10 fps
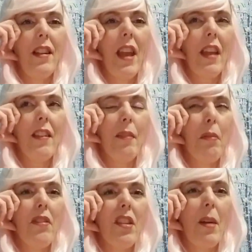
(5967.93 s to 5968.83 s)
taking this
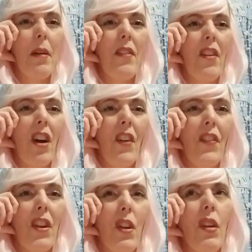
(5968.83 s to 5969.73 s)
person up on their
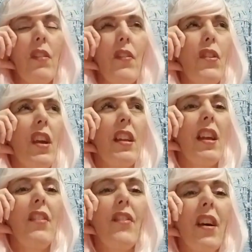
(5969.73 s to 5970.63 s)
offer, even if you get an
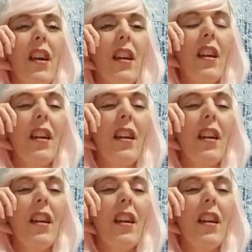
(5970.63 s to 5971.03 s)
invite.